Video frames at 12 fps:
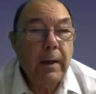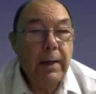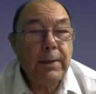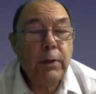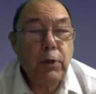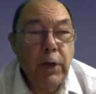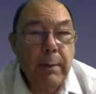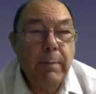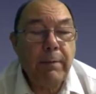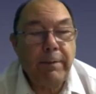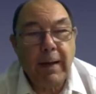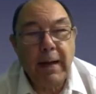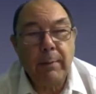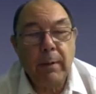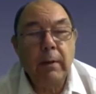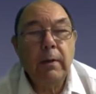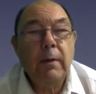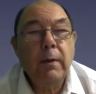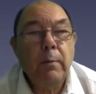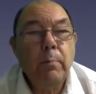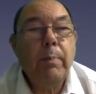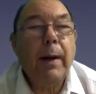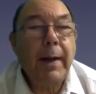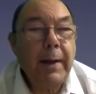It's a cheaper fibre.
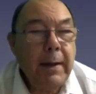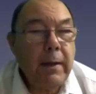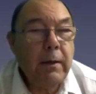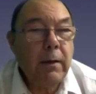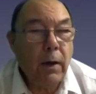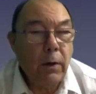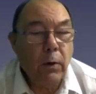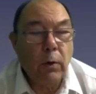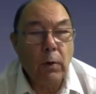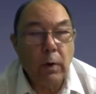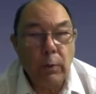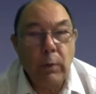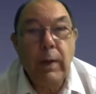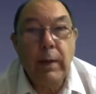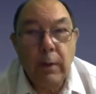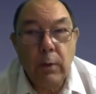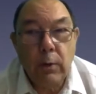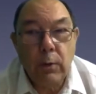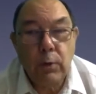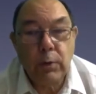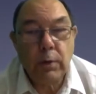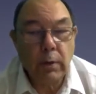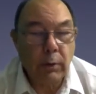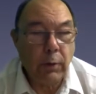Buying a reused
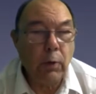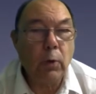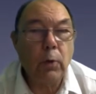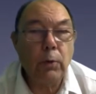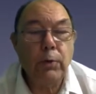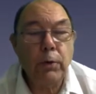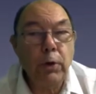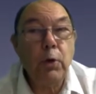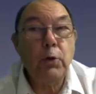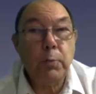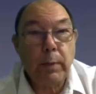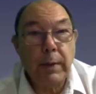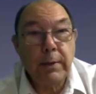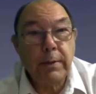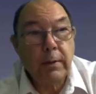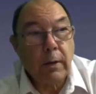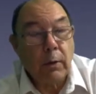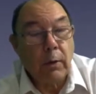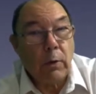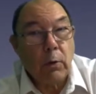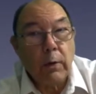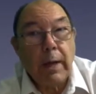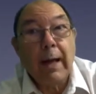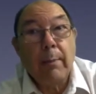or an old newsprint or an
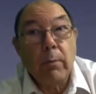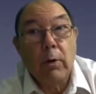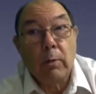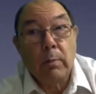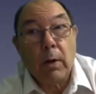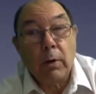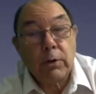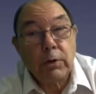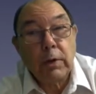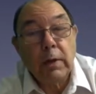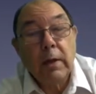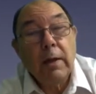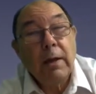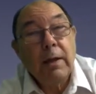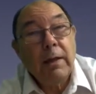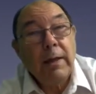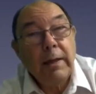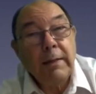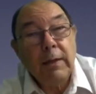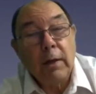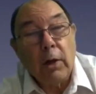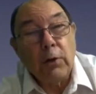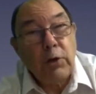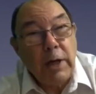old cardboard box is a
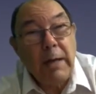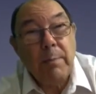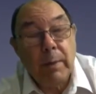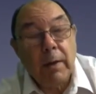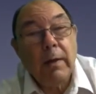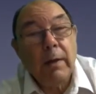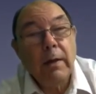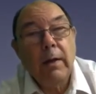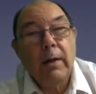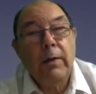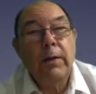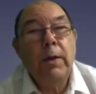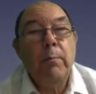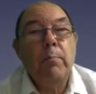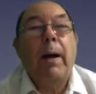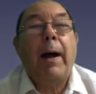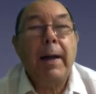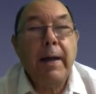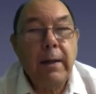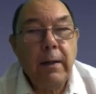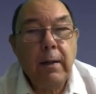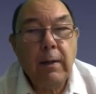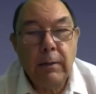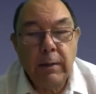lot cheaper than
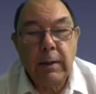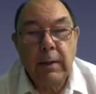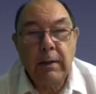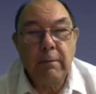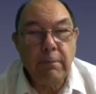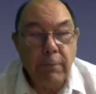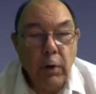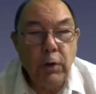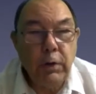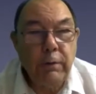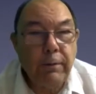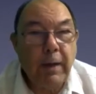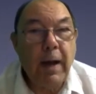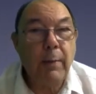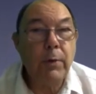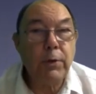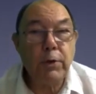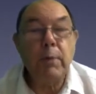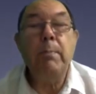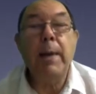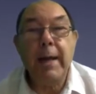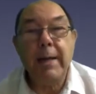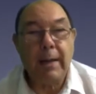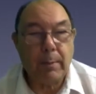buying the virgin fibres to
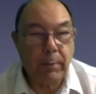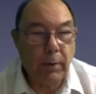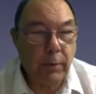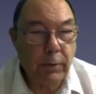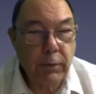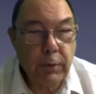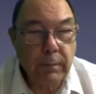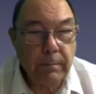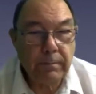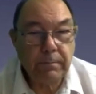make that product.